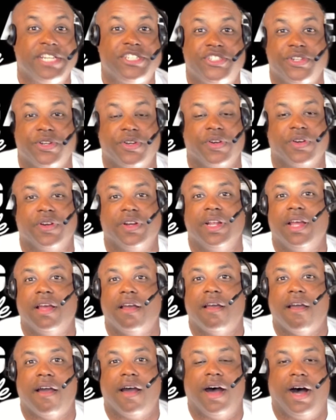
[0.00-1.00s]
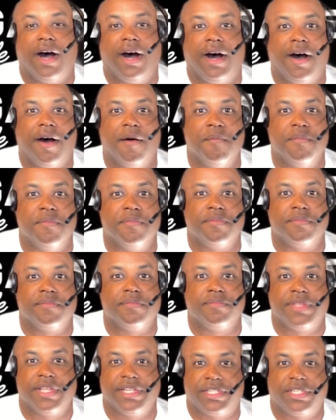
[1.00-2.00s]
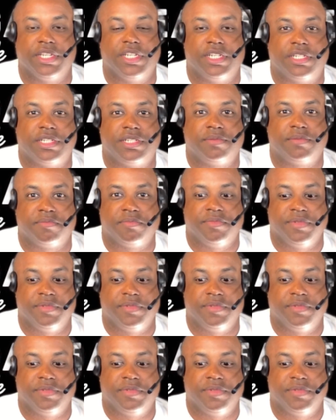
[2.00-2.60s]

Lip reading: sure uh, this is,